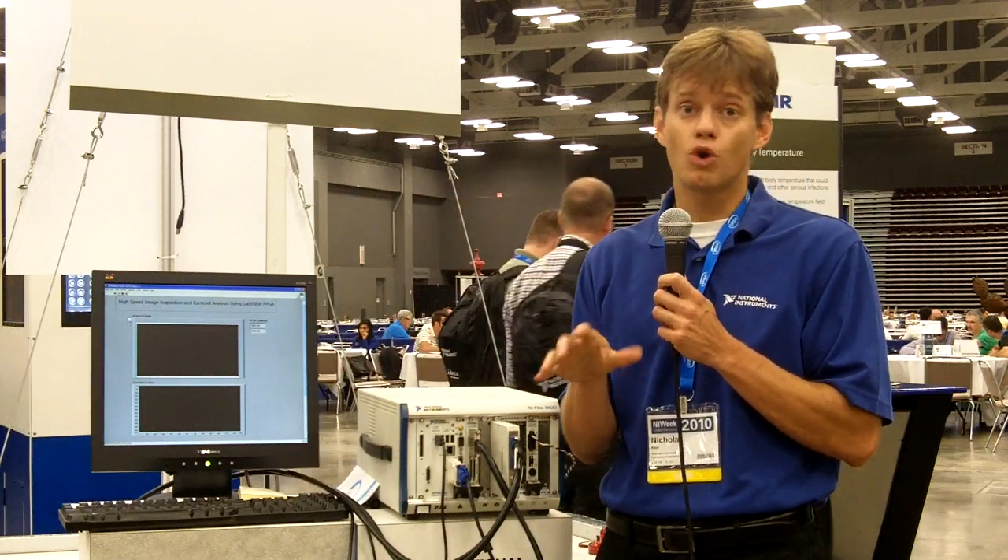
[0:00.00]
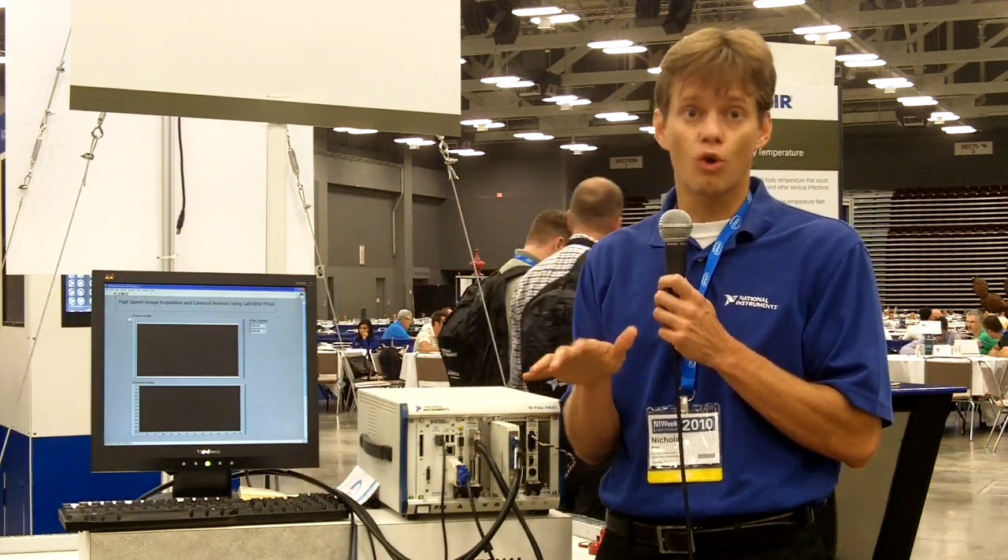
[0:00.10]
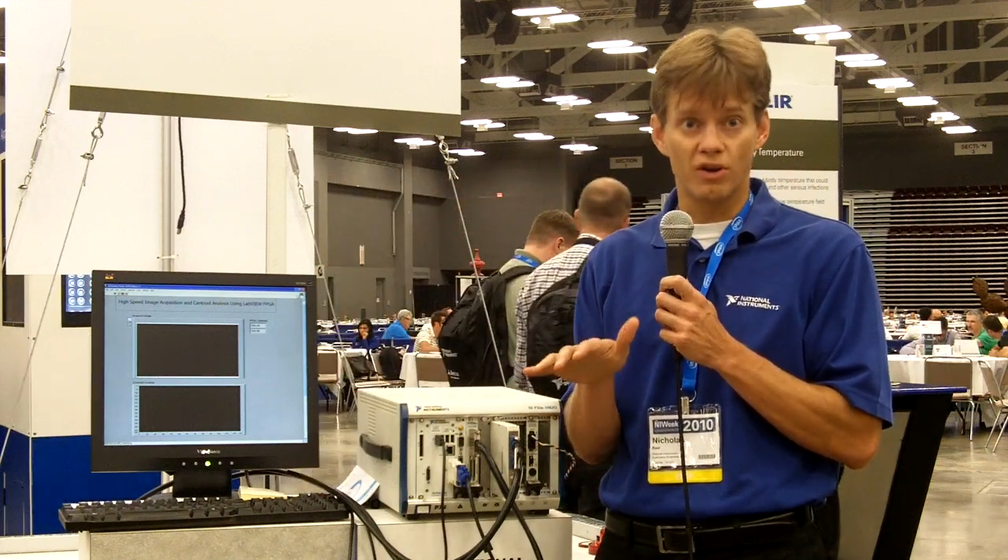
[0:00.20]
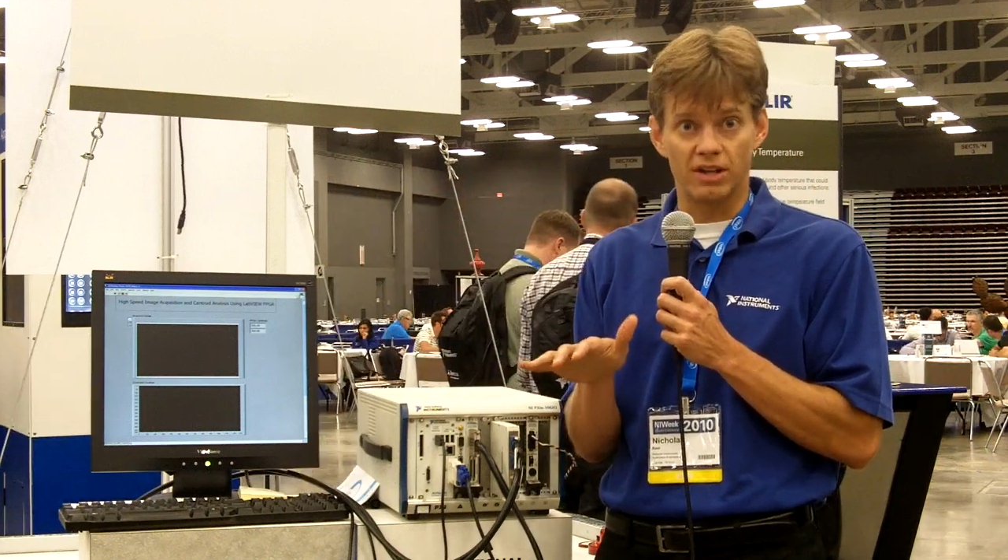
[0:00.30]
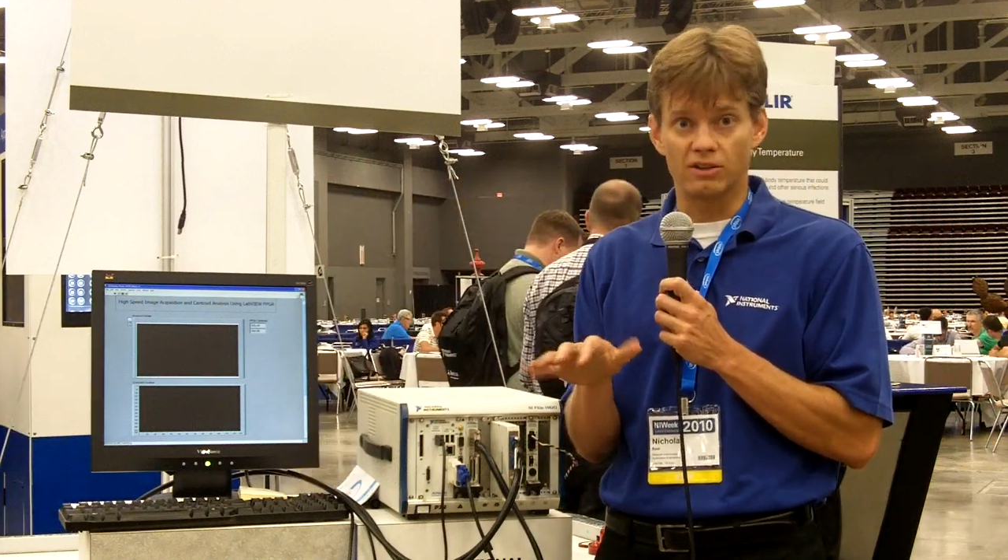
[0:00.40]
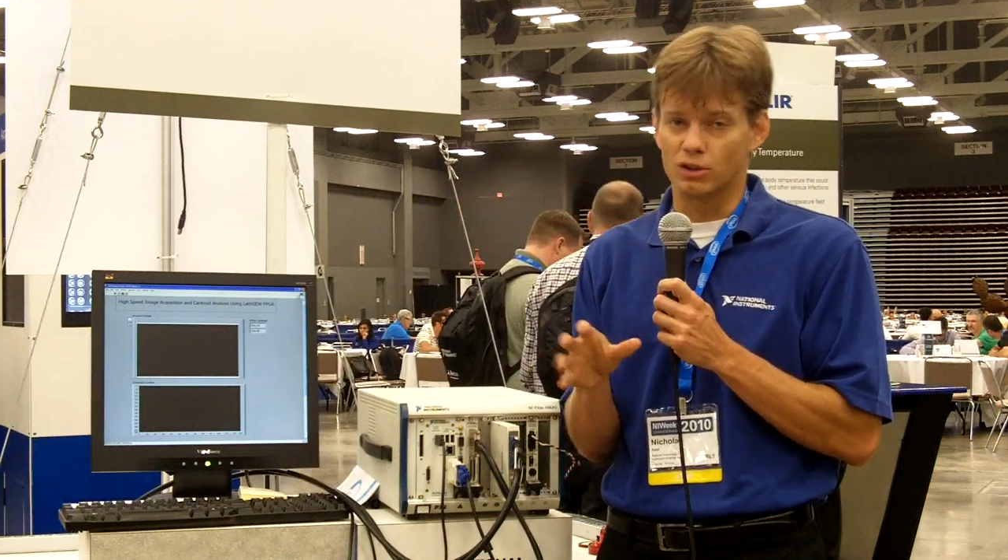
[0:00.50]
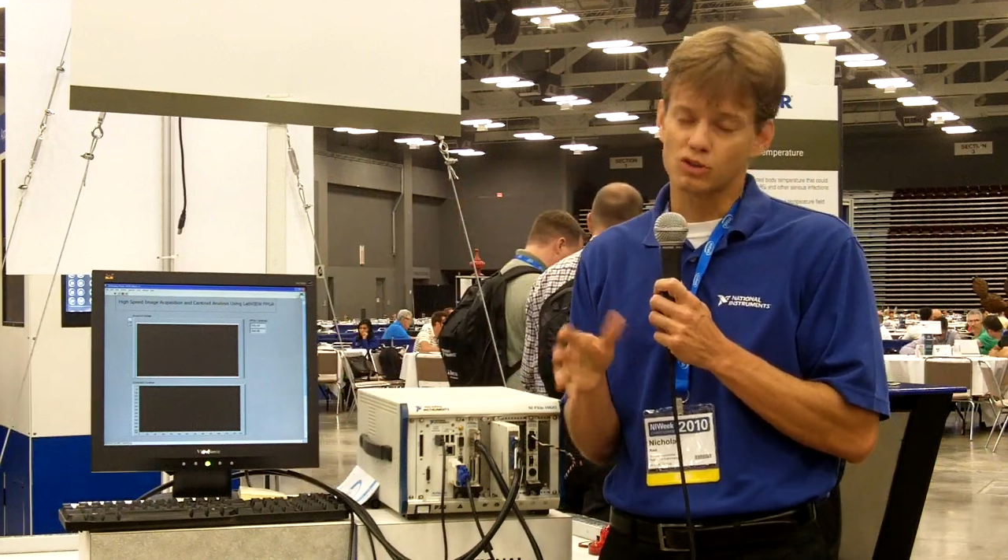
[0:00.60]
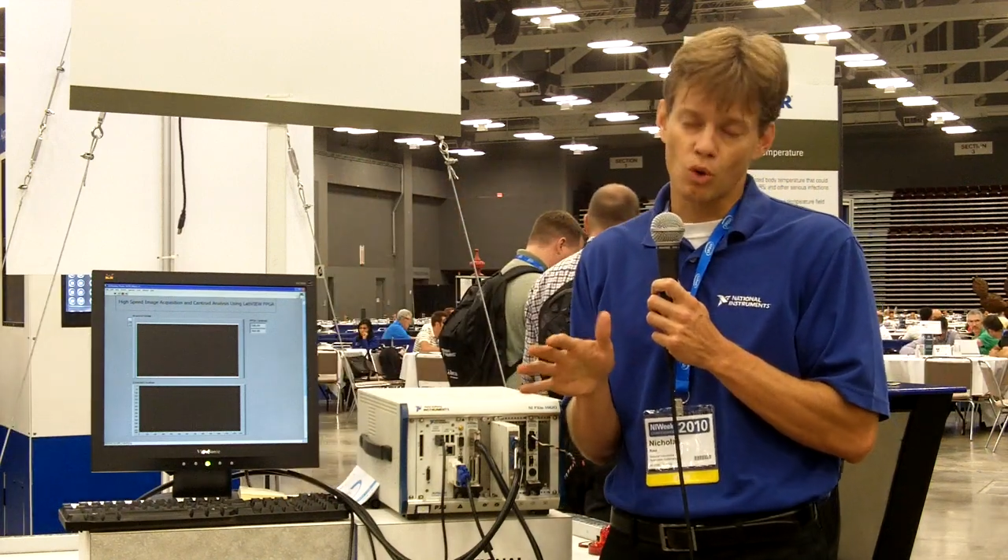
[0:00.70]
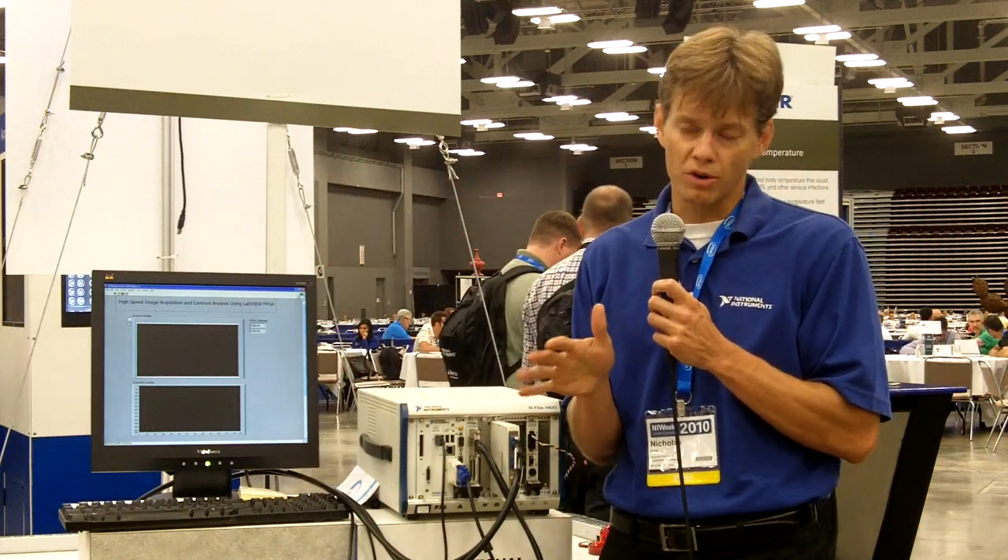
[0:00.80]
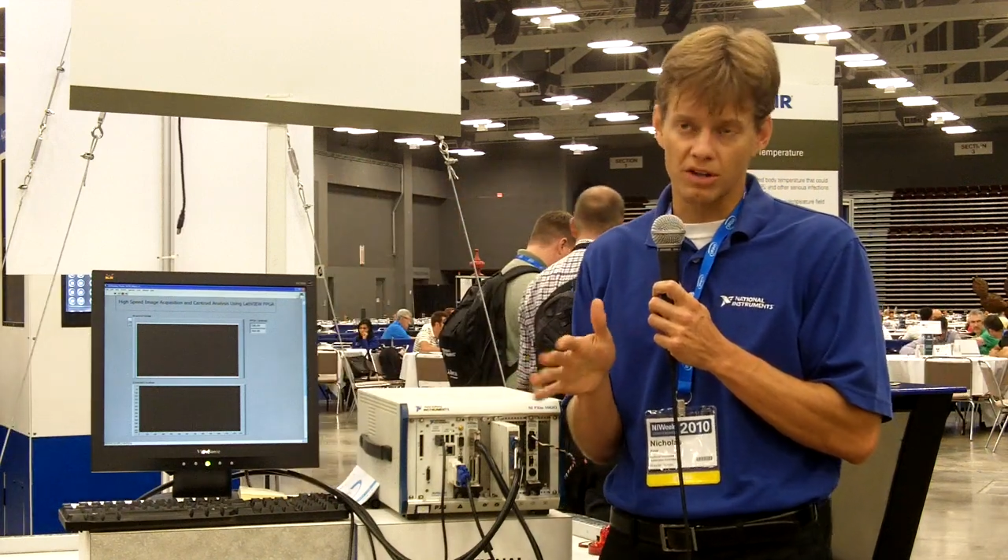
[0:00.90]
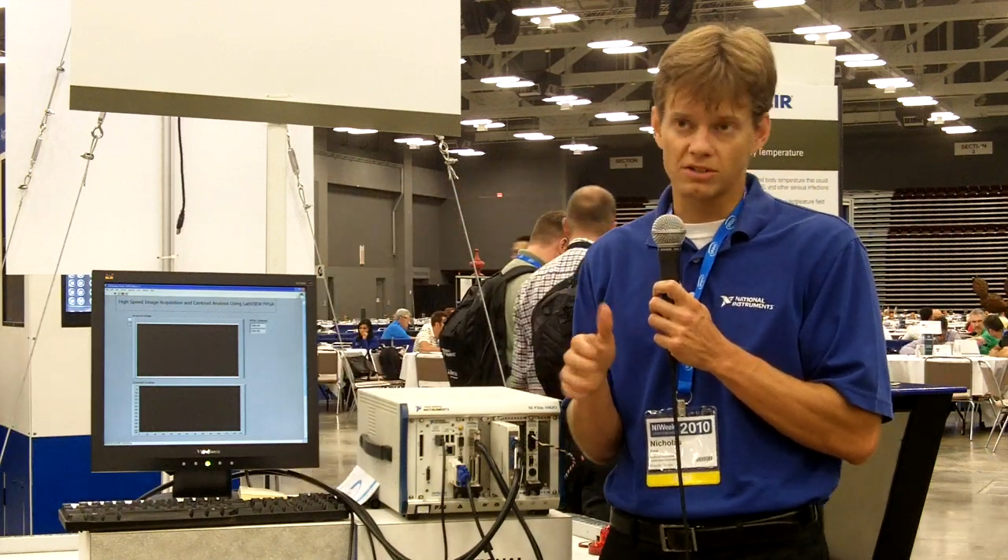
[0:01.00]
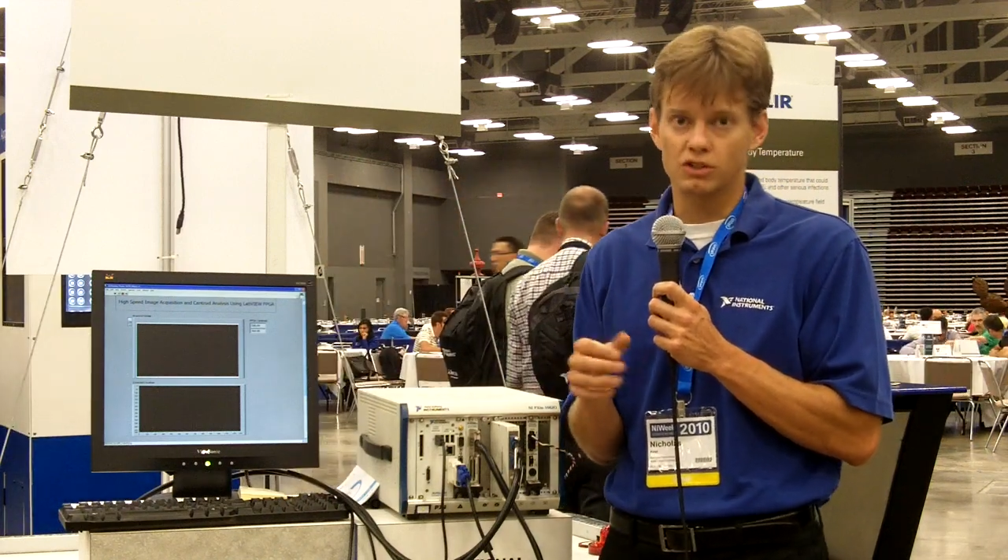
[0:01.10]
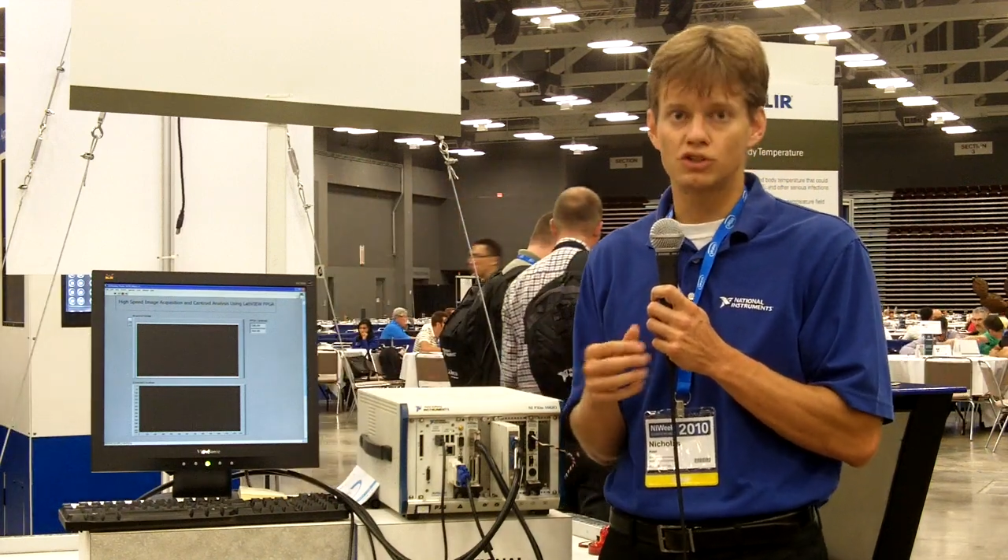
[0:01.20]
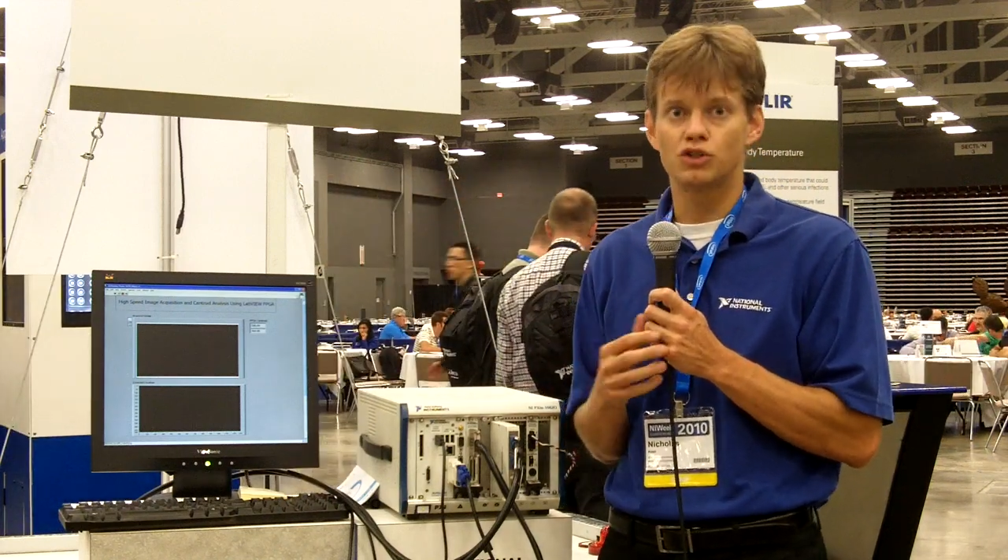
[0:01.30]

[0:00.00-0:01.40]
coordinate, those coordinates,